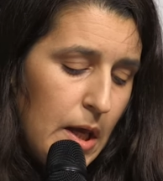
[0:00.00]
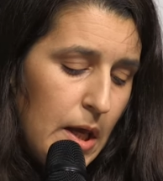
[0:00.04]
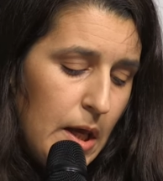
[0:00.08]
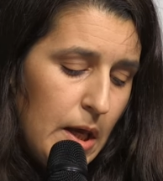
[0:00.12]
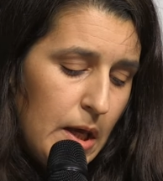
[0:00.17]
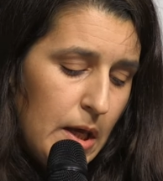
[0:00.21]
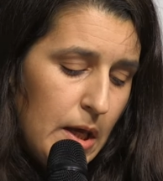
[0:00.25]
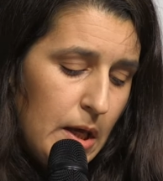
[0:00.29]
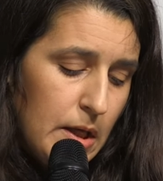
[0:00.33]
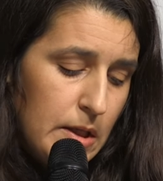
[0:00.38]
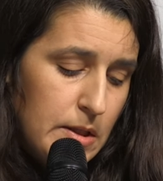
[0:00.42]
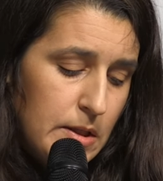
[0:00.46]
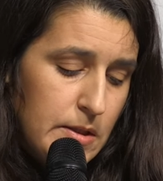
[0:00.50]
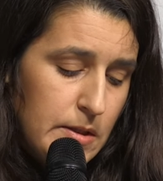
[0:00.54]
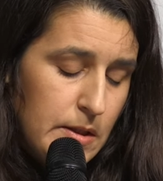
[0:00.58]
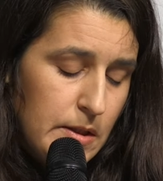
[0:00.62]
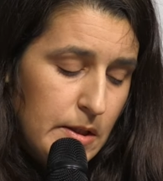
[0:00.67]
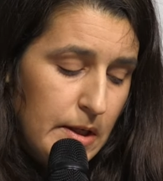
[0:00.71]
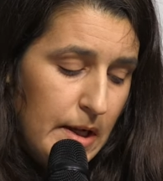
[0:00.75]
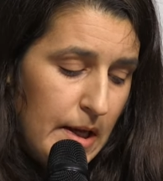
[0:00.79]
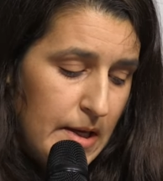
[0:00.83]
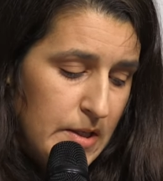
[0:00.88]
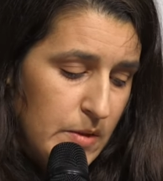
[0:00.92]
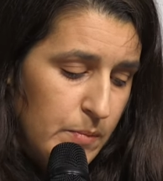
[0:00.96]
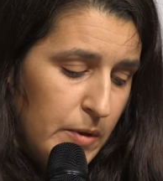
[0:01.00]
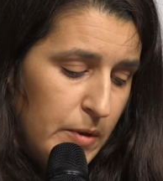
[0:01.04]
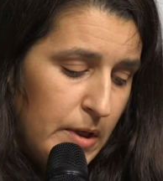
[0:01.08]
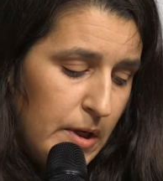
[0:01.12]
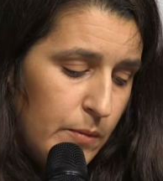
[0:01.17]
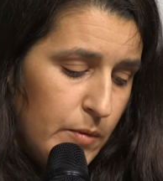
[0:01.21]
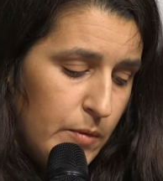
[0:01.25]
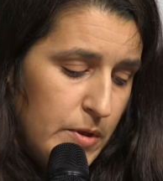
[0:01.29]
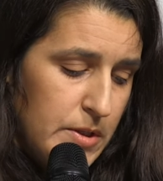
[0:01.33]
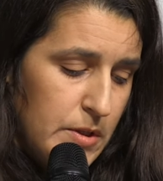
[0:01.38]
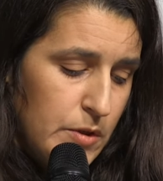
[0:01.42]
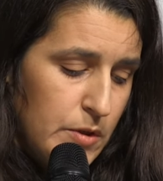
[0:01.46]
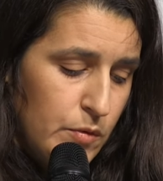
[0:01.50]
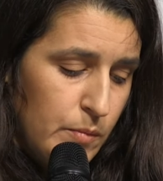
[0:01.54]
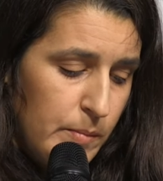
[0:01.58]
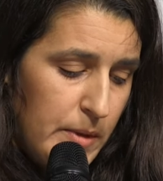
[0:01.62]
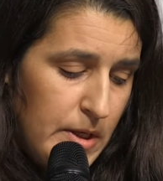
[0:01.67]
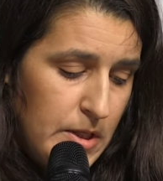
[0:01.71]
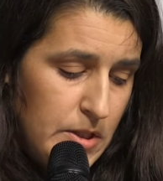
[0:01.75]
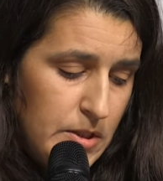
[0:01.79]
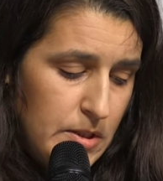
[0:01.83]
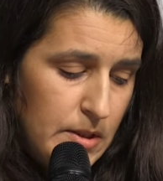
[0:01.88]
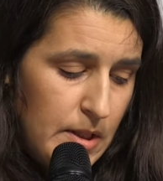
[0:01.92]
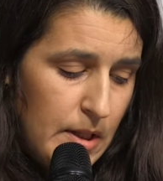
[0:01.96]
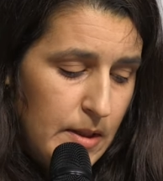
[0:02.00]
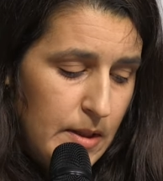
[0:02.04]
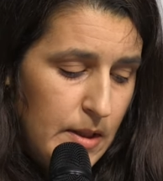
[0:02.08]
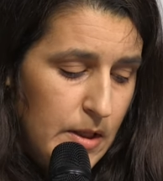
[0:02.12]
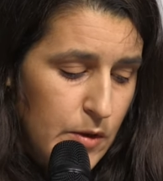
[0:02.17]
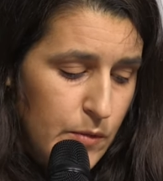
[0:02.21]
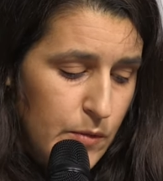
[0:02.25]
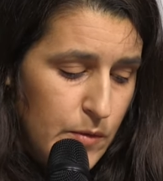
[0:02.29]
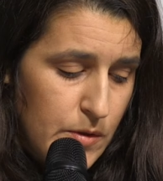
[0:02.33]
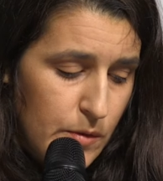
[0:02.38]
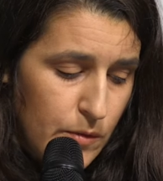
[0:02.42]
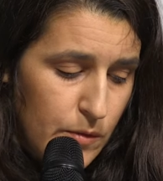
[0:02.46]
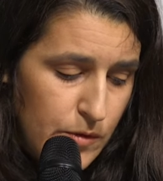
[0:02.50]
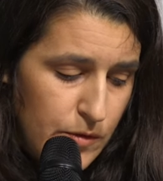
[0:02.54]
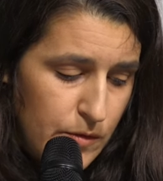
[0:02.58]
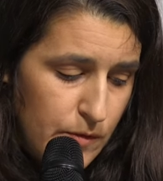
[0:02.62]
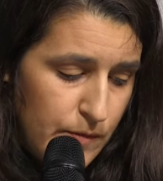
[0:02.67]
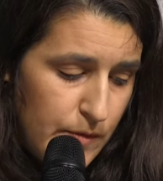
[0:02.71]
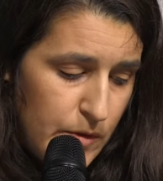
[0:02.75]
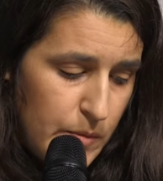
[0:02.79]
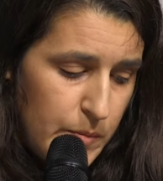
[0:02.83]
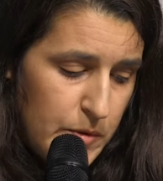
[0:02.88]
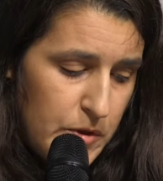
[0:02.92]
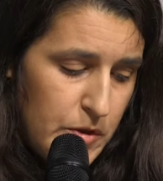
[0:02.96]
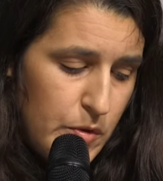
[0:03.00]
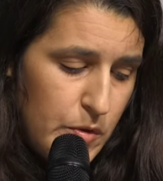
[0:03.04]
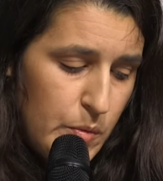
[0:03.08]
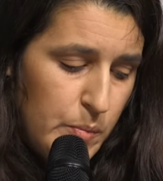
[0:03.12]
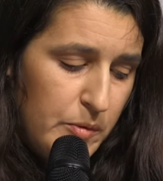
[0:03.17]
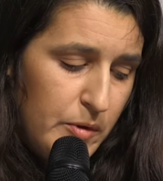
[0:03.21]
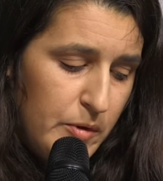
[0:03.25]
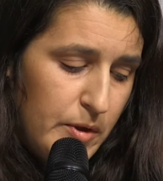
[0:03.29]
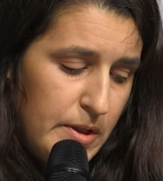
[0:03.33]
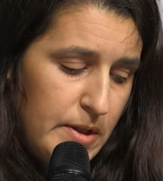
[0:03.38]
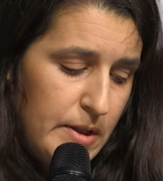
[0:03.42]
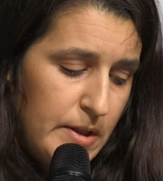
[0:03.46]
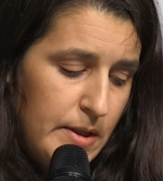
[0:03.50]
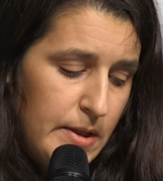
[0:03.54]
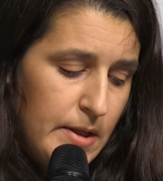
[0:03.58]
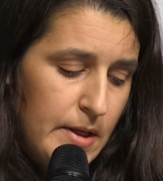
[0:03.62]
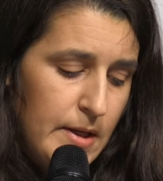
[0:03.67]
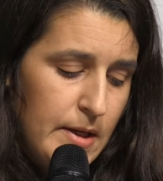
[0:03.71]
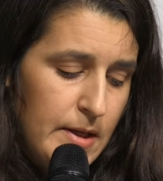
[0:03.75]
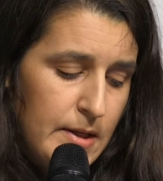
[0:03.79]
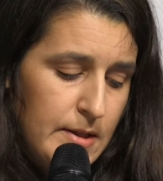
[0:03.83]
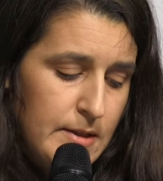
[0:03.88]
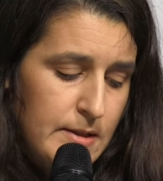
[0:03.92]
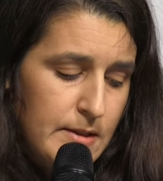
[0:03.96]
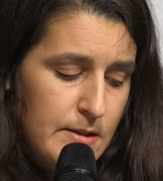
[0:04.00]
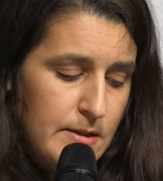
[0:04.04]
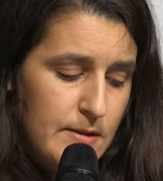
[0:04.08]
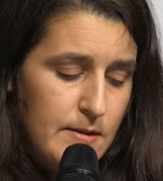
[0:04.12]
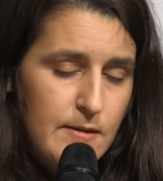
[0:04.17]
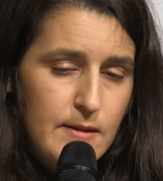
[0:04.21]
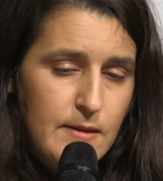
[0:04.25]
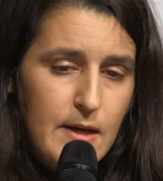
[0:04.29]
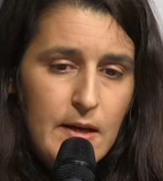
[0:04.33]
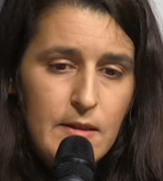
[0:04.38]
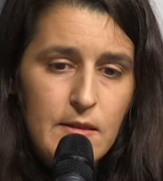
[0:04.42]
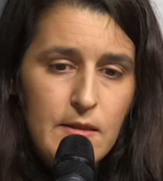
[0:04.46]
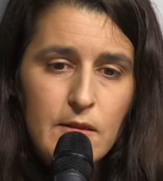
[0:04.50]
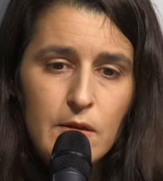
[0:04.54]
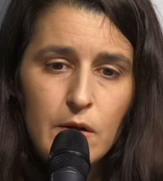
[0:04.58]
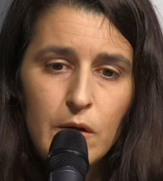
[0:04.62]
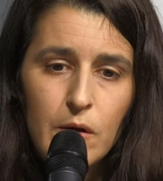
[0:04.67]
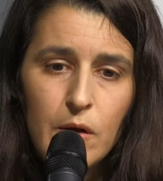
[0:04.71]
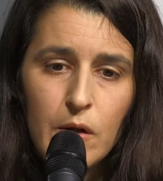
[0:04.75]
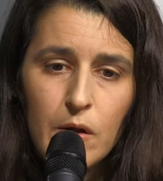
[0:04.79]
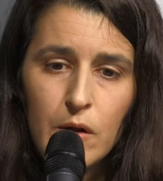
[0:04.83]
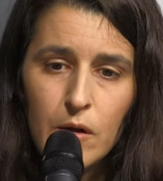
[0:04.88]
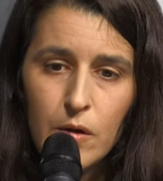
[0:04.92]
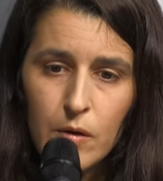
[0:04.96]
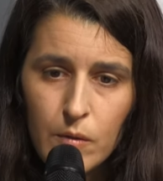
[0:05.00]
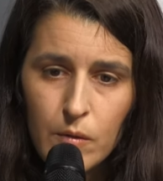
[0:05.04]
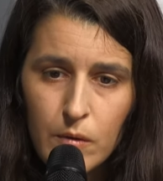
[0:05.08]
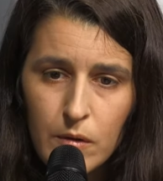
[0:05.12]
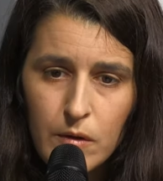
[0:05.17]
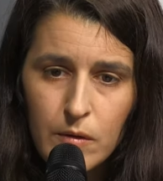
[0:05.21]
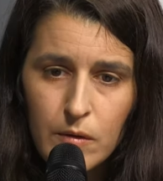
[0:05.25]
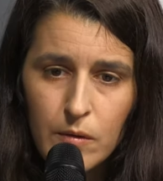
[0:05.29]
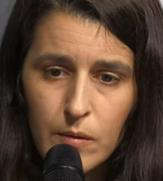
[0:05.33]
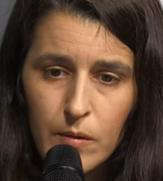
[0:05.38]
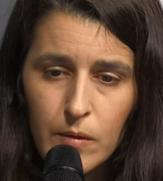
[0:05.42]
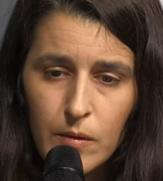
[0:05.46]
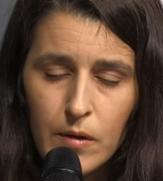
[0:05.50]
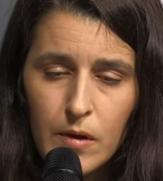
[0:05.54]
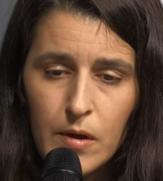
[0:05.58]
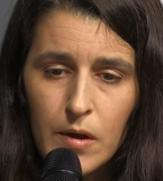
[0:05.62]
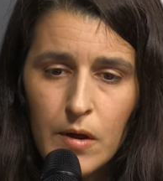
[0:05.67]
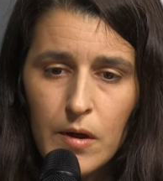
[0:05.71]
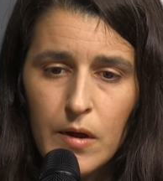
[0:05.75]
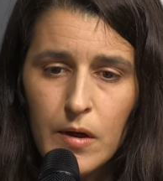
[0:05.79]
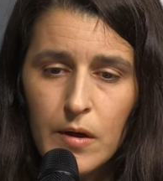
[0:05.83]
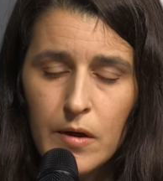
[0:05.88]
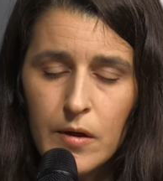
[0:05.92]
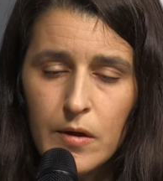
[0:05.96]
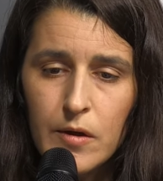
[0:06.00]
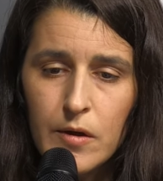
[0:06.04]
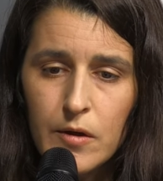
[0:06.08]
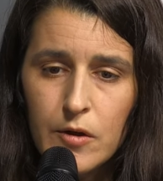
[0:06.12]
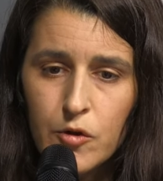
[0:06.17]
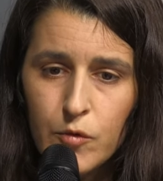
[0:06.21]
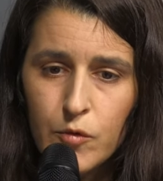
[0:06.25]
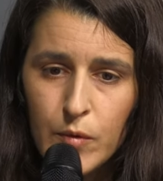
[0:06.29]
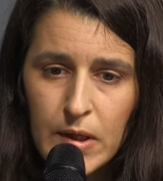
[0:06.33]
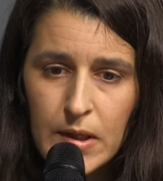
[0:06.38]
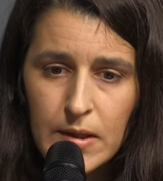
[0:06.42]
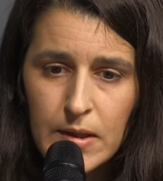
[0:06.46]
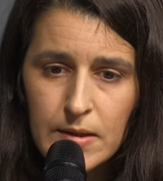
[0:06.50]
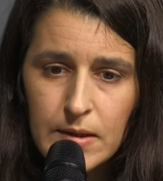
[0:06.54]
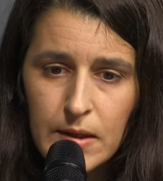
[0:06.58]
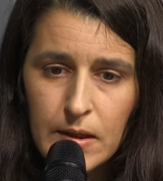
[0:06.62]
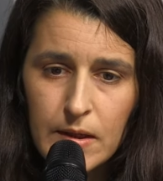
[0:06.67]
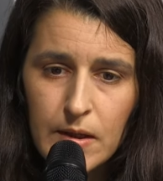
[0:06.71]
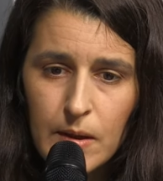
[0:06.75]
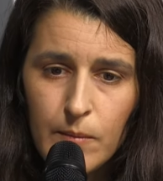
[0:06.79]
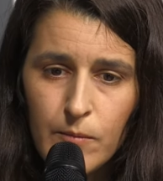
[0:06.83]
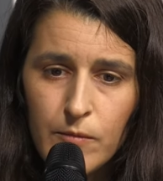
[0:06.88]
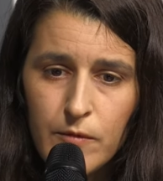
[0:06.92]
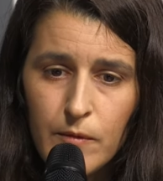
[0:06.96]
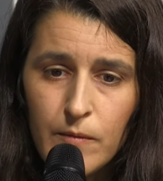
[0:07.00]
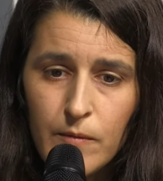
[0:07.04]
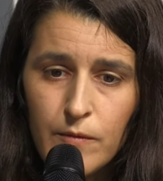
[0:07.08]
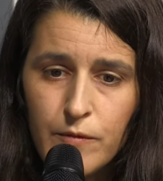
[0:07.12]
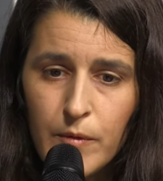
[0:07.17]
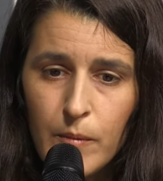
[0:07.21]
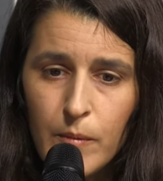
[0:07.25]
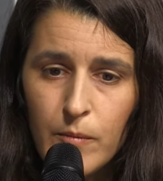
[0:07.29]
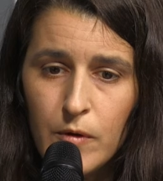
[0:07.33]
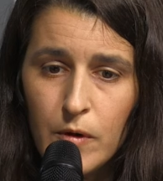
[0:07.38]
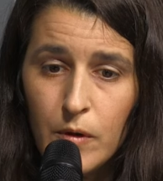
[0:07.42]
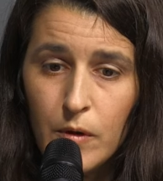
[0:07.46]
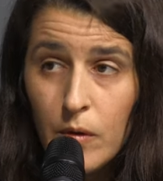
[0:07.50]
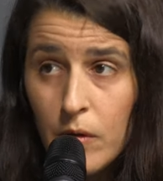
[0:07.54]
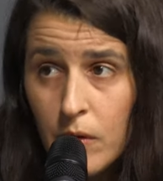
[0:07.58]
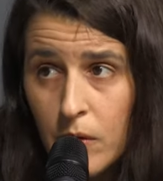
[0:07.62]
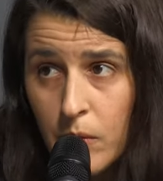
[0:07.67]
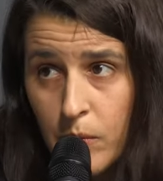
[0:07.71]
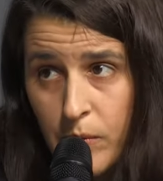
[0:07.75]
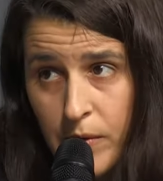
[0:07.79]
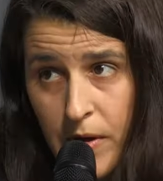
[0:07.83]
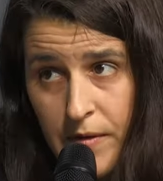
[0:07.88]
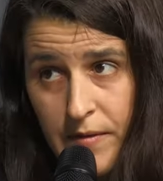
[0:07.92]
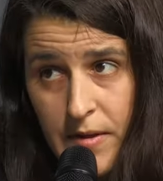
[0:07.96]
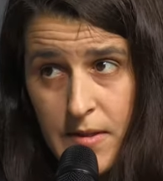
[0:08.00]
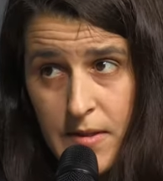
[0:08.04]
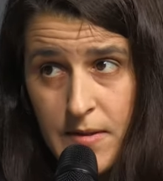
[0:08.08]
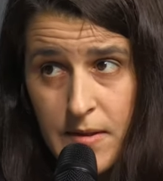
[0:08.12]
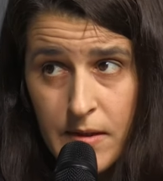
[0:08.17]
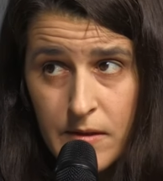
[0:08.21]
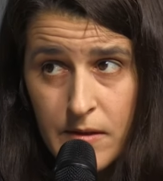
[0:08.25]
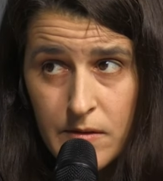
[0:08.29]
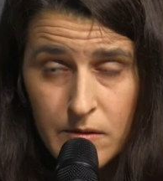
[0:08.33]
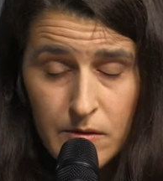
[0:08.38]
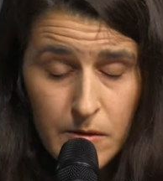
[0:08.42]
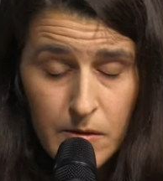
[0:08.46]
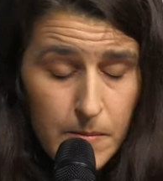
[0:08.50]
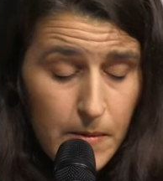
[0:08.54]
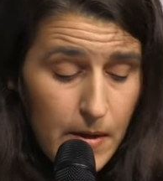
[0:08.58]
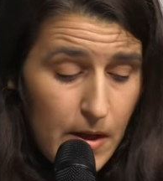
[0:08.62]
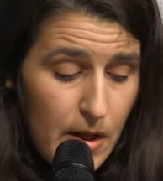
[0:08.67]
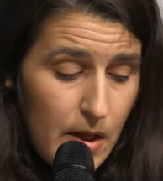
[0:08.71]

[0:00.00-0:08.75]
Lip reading: And the last point I wanted to mention that EU is also very much supporting is that the local Green Deal comes from the local private sector,